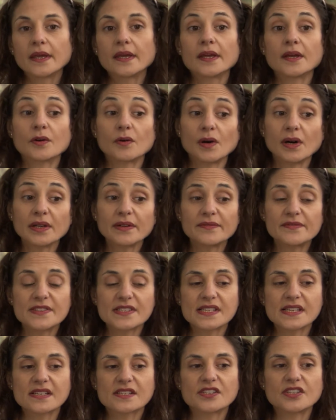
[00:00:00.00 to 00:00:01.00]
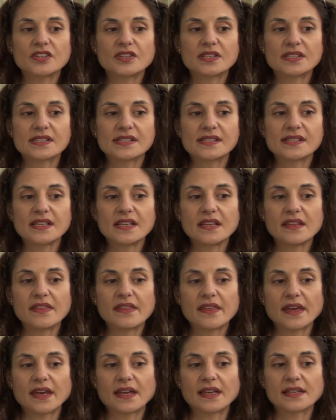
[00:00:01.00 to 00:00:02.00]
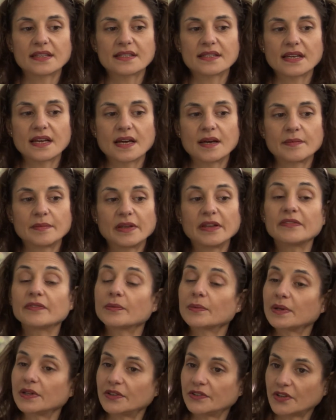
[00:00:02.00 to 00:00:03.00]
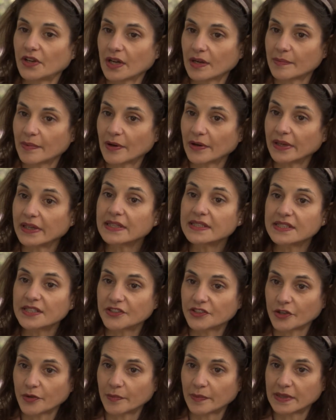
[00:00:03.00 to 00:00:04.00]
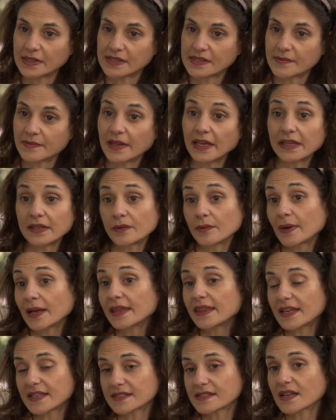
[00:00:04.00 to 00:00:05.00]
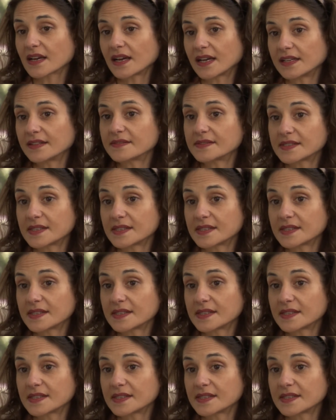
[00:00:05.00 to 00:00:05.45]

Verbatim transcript: In quantum physics, you can see that um, even when you talk about indeterminism, that in a way that's a kind of